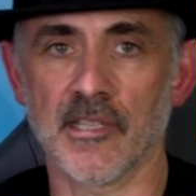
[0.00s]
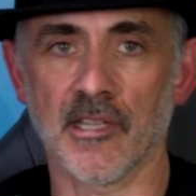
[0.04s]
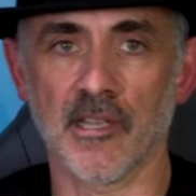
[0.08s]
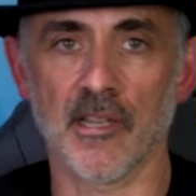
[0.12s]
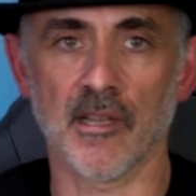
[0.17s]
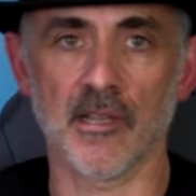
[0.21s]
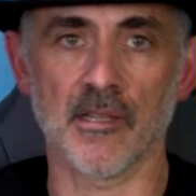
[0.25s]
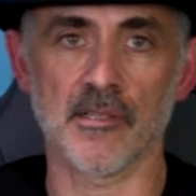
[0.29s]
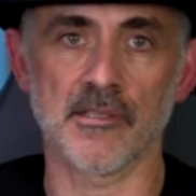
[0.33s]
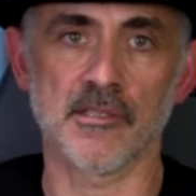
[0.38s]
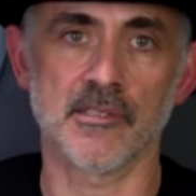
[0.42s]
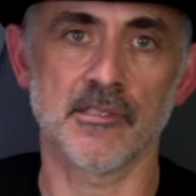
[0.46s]
of
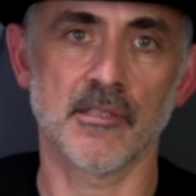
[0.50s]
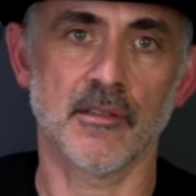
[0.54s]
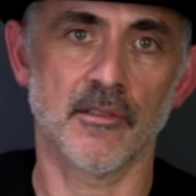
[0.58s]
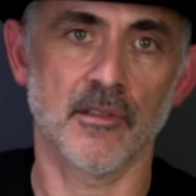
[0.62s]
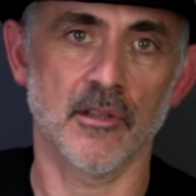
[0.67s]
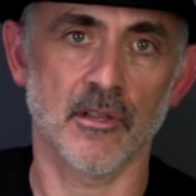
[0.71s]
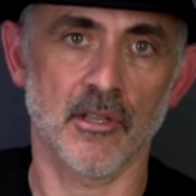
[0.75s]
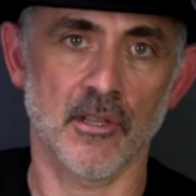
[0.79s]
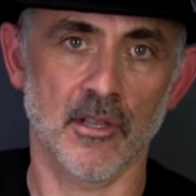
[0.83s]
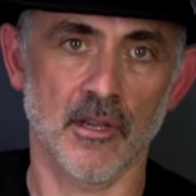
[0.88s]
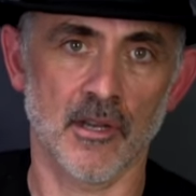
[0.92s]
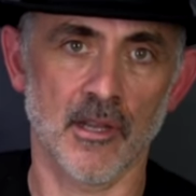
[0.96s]
cards
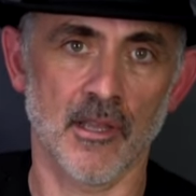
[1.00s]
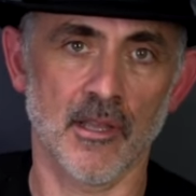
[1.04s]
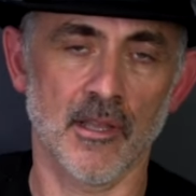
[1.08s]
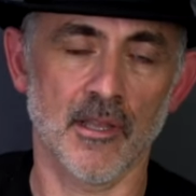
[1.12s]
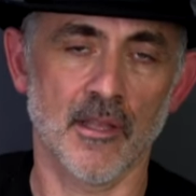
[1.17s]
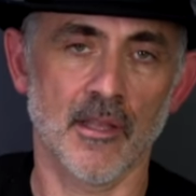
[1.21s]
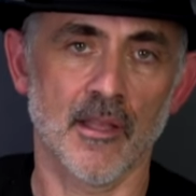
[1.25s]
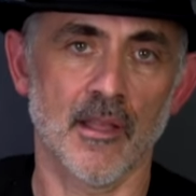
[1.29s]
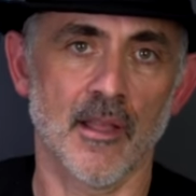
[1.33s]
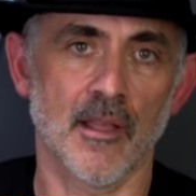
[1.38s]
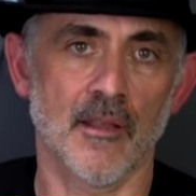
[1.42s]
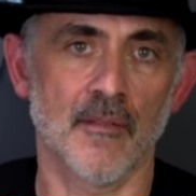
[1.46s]
that are going to
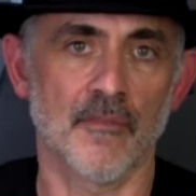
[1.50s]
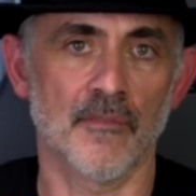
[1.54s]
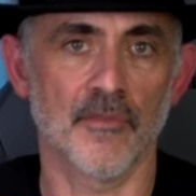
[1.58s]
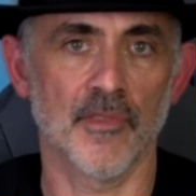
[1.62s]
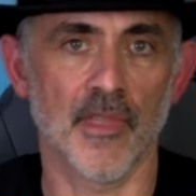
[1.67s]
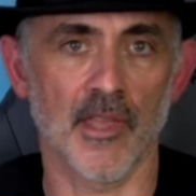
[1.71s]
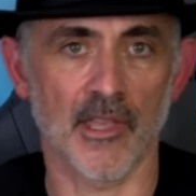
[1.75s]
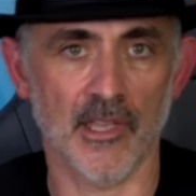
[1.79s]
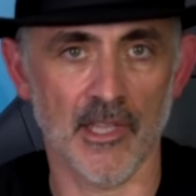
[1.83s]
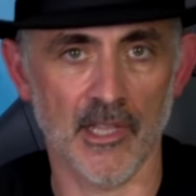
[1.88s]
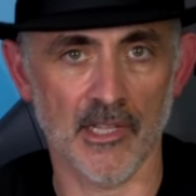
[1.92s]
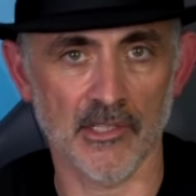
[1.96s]
have
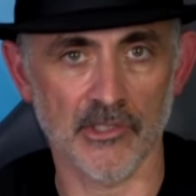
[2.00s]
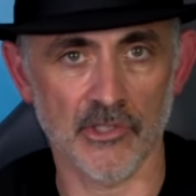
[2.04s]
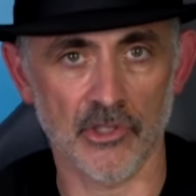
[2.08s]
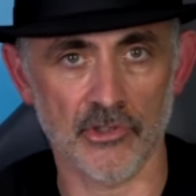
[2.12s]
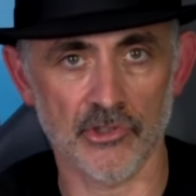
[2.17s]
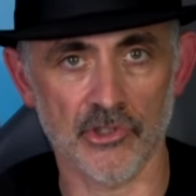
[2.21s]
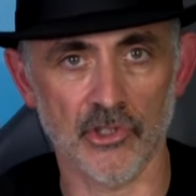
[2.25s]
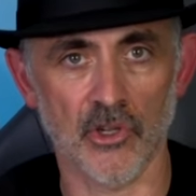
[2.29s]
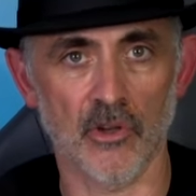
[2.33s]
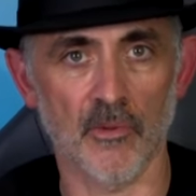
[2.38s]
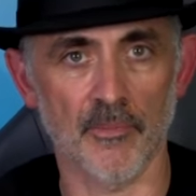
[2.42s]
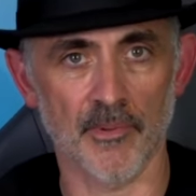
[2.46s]
their kings on
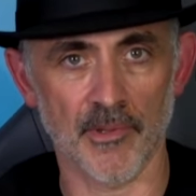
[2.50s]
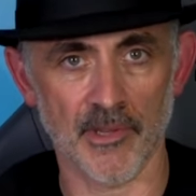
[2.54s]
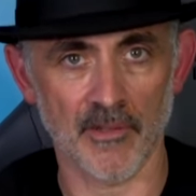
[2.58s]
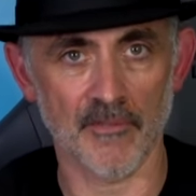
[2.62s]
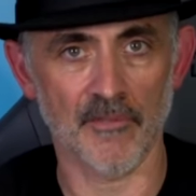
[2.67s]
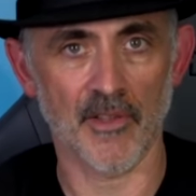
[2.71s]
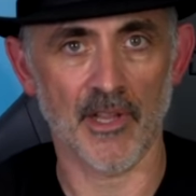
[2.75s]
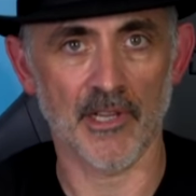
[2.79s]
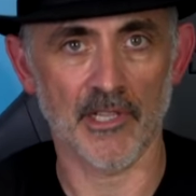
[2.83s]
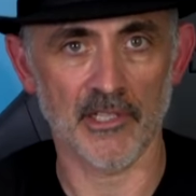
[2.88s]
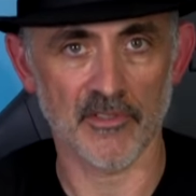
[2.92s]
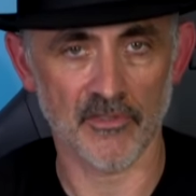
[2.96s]
top, and they
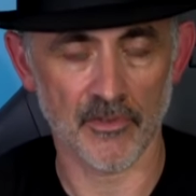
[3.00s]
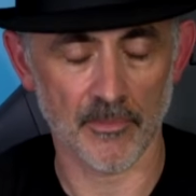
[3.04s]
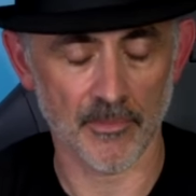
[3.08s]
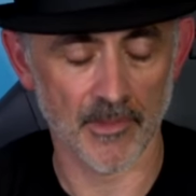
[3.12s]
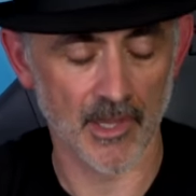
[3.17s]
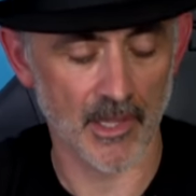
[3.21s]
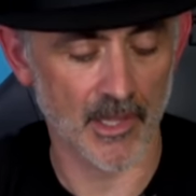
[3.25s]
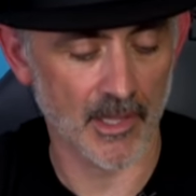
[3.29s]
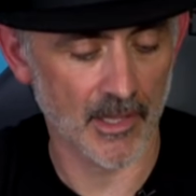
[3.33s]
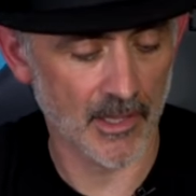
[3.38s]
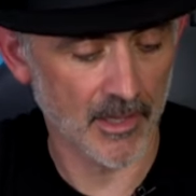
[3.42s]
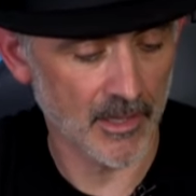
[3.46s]
vanish from
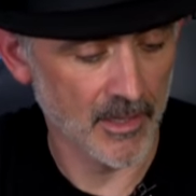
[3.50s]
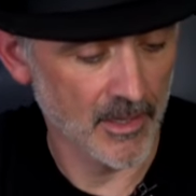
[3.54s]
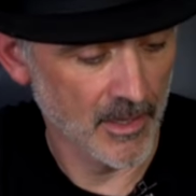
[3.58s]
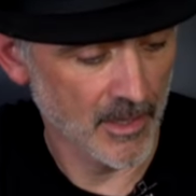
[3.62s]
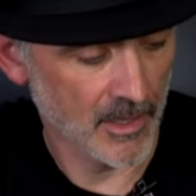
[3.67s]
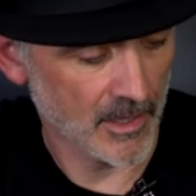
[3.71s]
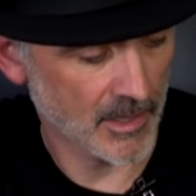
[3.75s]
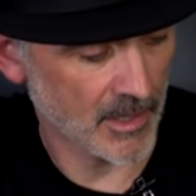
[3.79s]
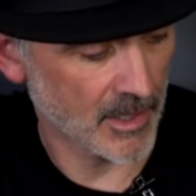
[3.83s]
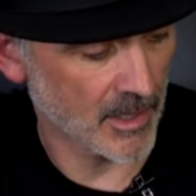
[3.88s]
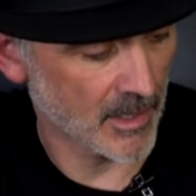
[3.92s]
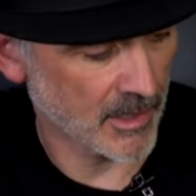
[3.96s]
their
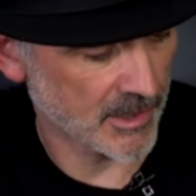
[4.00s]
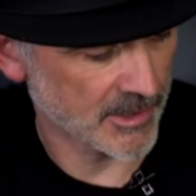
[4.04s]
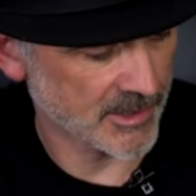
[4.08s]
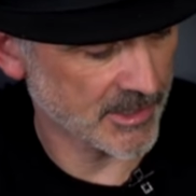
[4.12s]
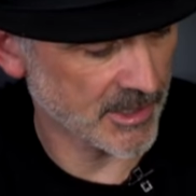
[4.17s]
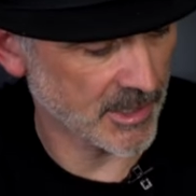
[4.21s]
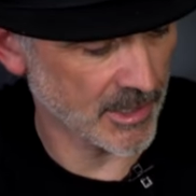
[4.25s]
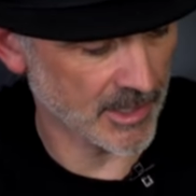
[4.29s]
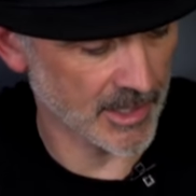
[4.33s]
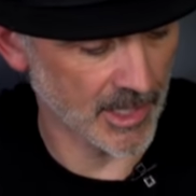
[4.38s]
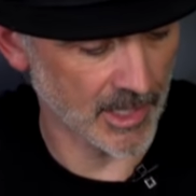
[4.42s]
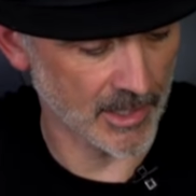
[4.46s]
cards.
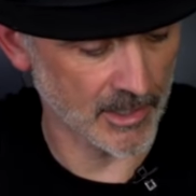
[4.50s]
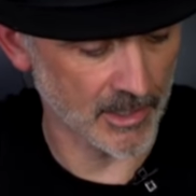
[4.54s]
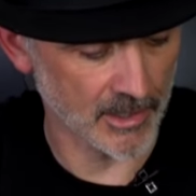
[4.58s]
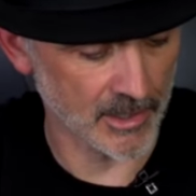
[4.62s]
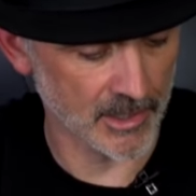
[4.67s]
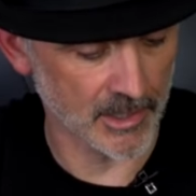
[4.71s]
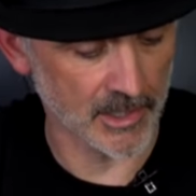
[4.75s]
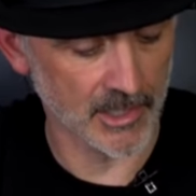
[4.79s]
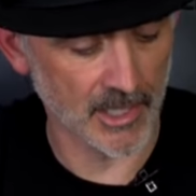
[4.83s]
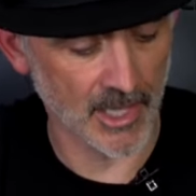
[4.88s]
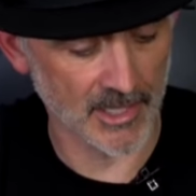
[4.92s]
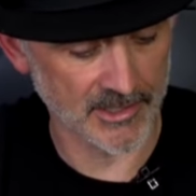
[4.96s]
Again,
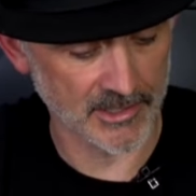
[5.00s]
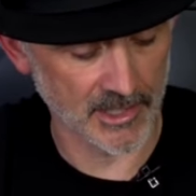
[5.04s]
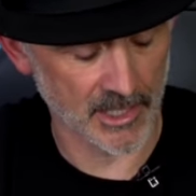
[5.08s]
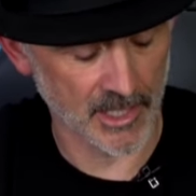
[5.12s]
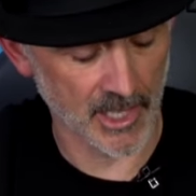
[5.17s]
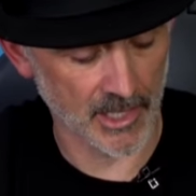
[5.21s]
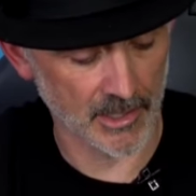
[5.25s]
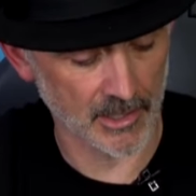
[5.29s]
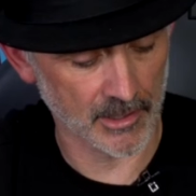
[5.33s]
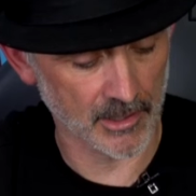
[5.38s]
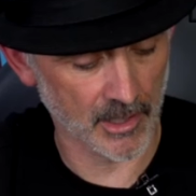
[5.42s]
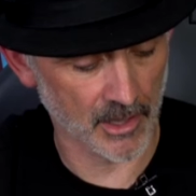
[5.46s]
yet
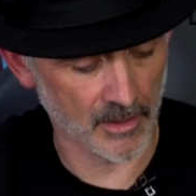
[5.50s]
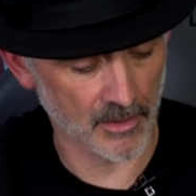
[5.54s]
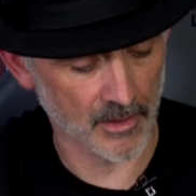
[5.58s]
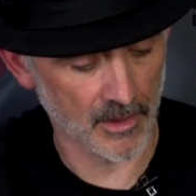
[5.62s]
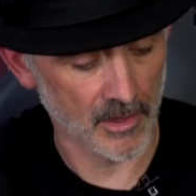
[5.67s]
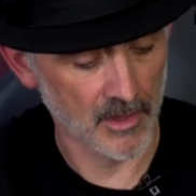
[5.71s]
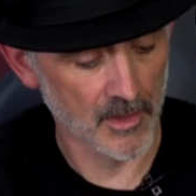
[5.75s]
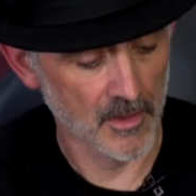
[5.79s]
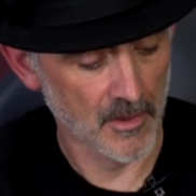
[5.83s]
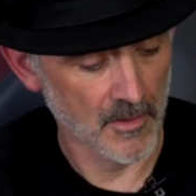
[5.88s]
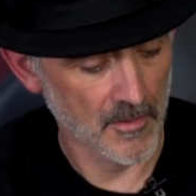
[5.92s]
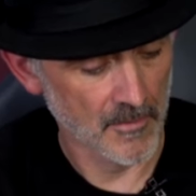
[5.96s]
again, another
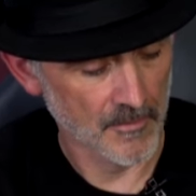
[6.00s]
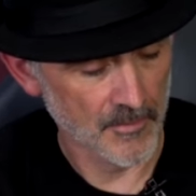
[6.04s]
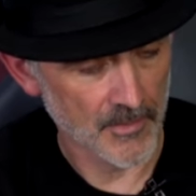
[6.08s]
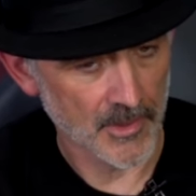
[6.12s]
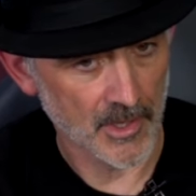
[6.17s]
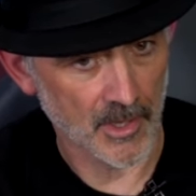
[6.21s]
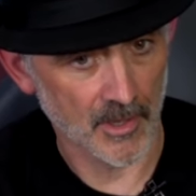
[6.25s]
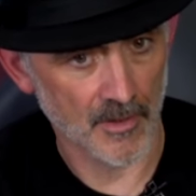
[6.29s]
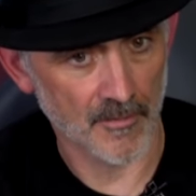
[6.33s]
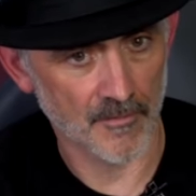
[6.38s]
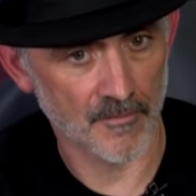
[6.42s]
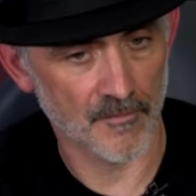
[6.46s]

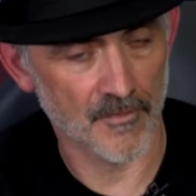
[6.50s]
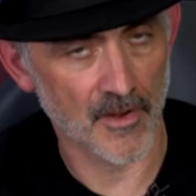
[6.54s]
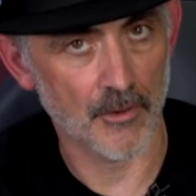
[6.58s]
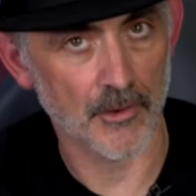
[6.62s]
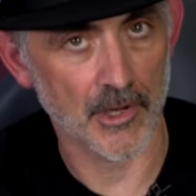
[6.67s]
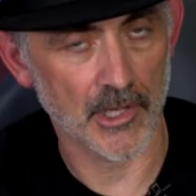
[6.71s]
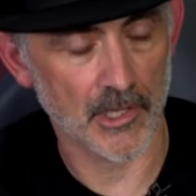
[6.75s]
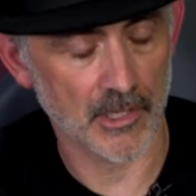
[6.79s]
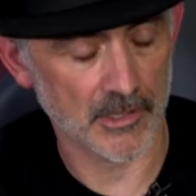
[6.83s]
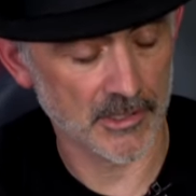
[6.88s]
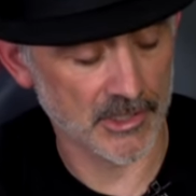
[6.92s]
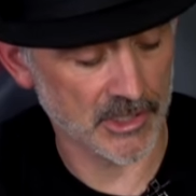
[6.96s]
uh,
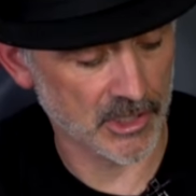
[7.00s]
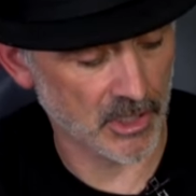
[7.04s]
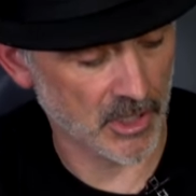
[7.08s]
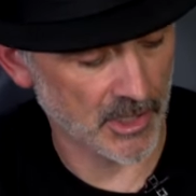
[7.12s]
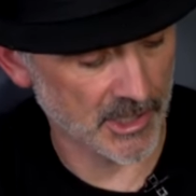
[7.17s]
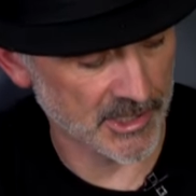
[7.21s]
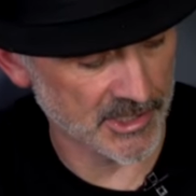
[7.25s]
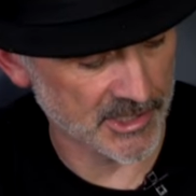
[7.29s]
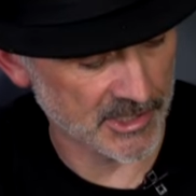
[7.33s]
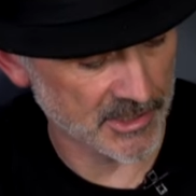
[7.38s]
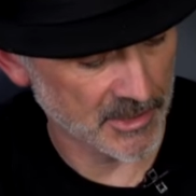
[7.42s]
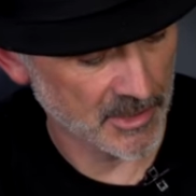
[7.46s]
very
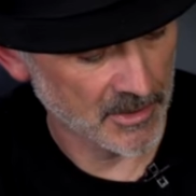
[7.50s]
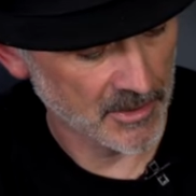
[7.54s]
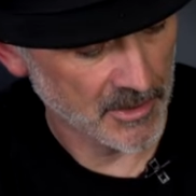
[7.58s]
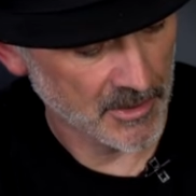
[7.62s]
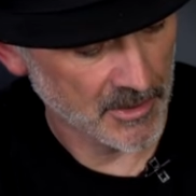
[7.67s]
concise